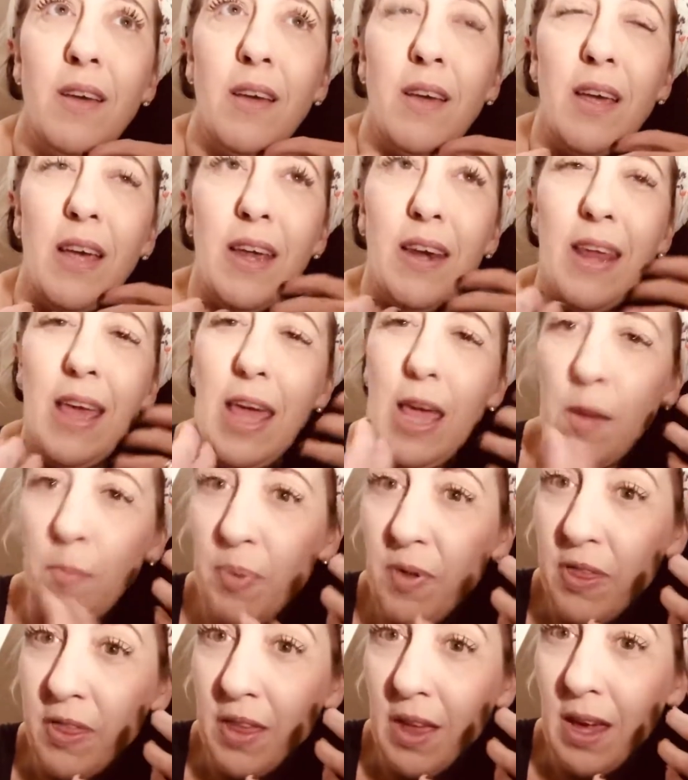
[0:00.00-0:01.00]
an
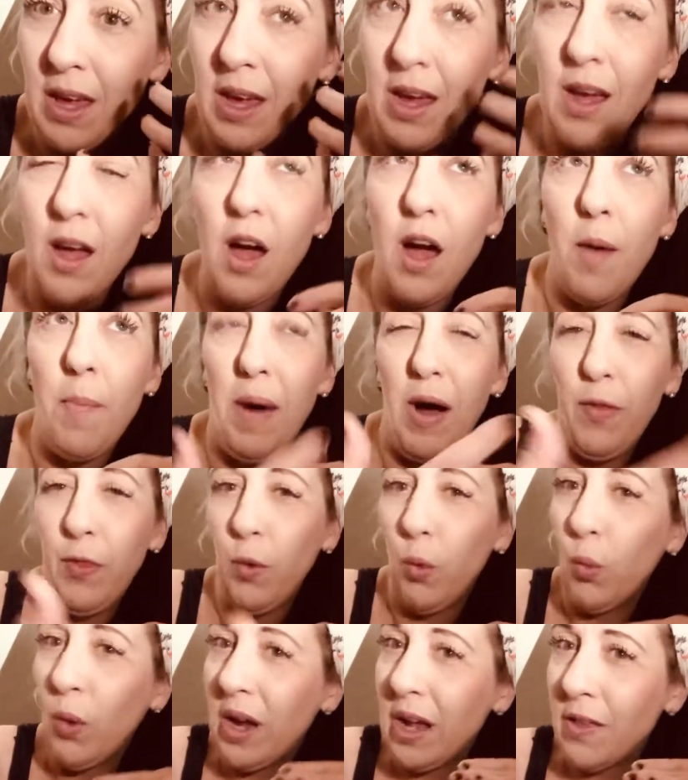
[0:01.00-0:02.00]
empathy about the
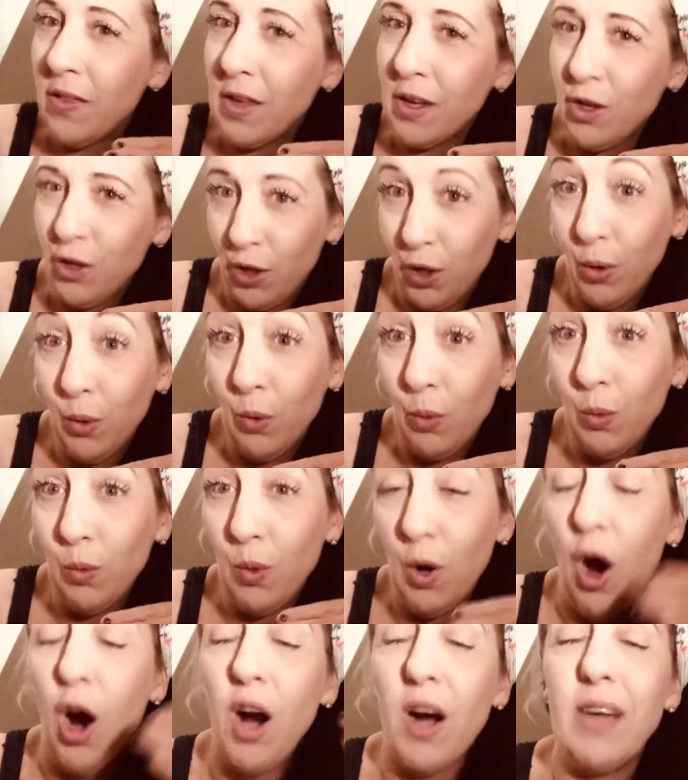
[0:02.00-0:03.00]
way that
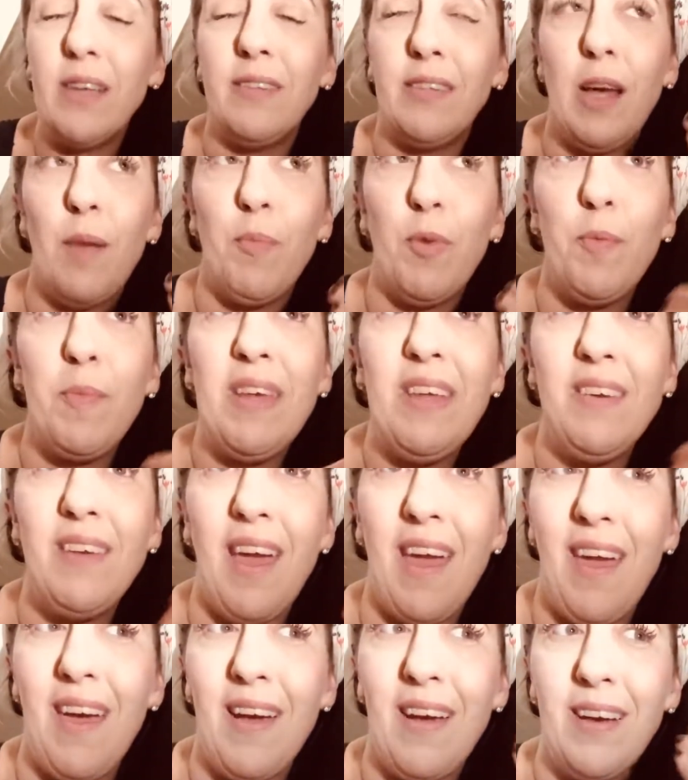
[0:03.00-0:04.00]
you are in temperament
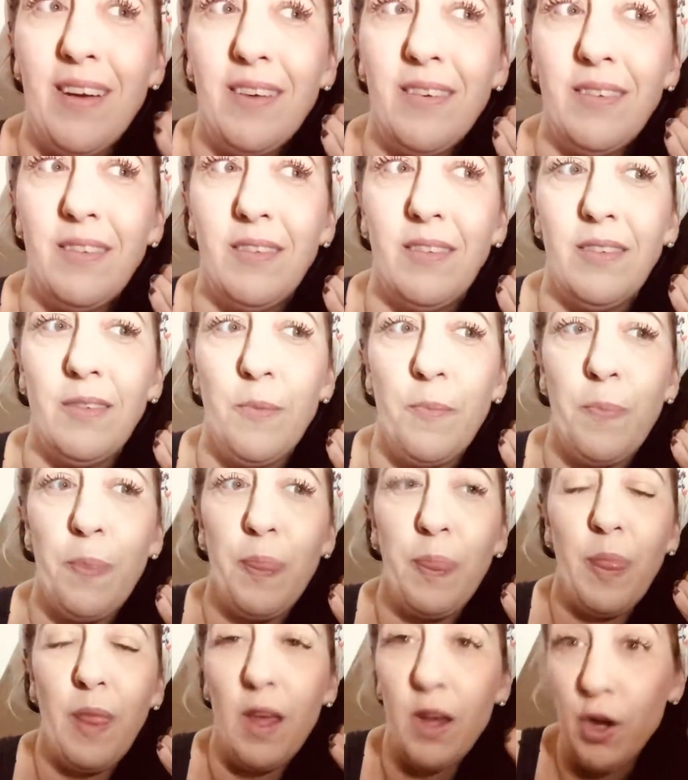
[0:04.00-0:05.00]
and
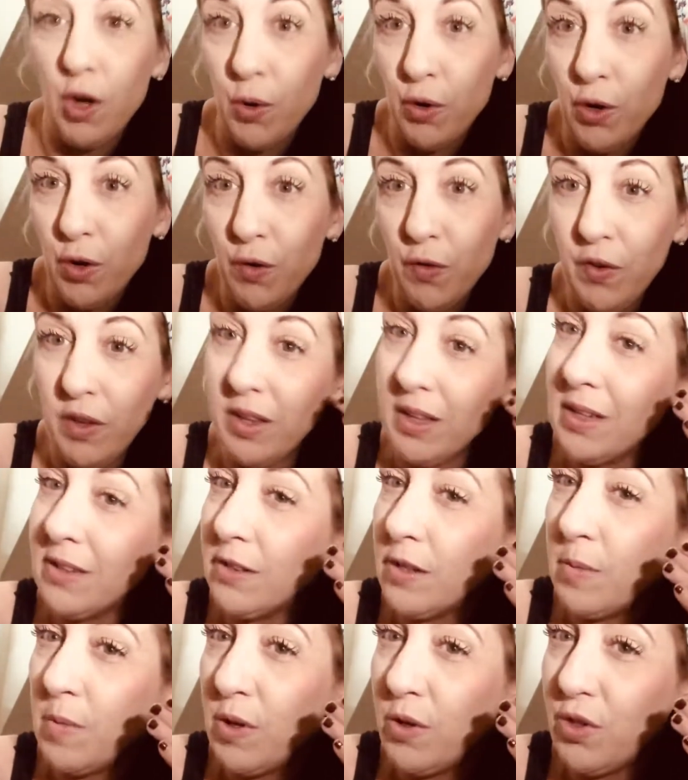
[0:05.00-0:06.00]
your feelings
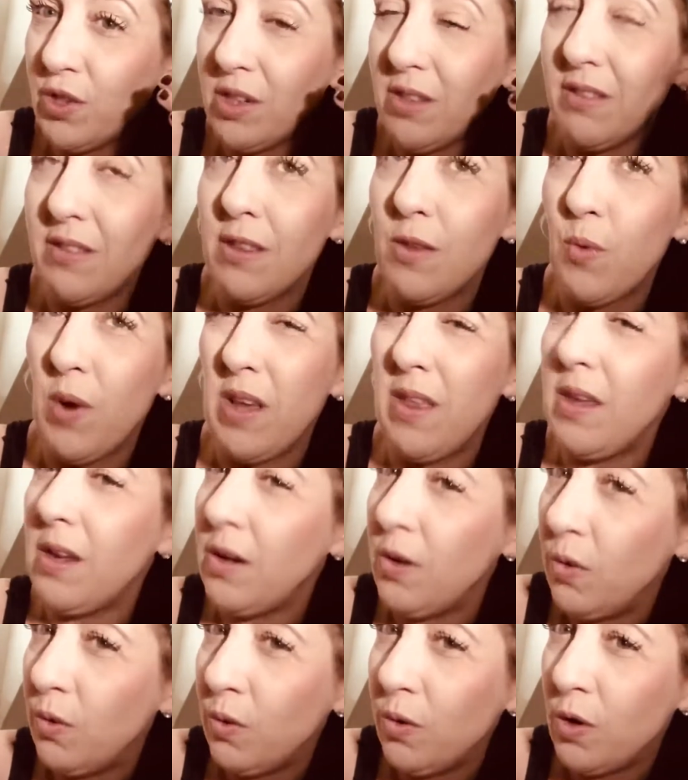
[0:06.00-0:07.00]
and emotions and the way that
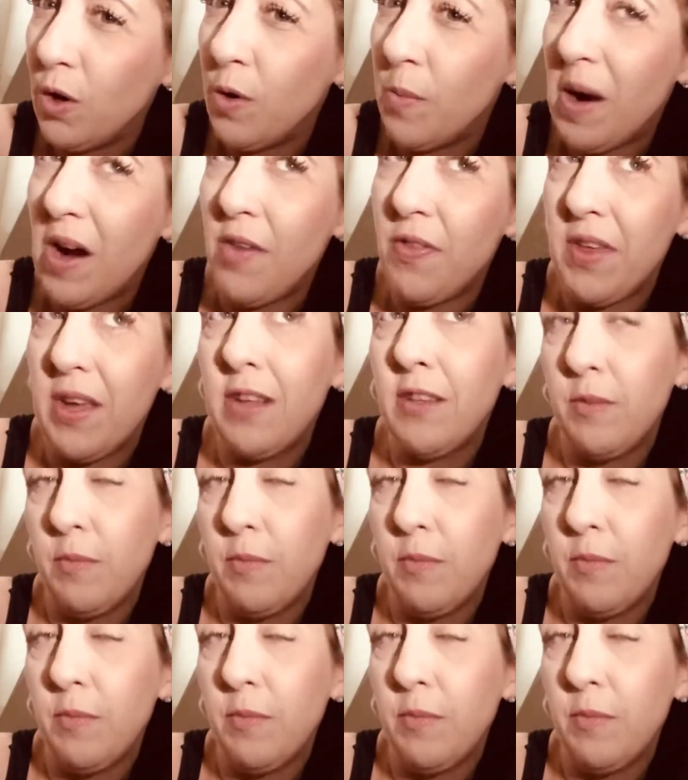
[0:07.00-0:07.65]
you go about things,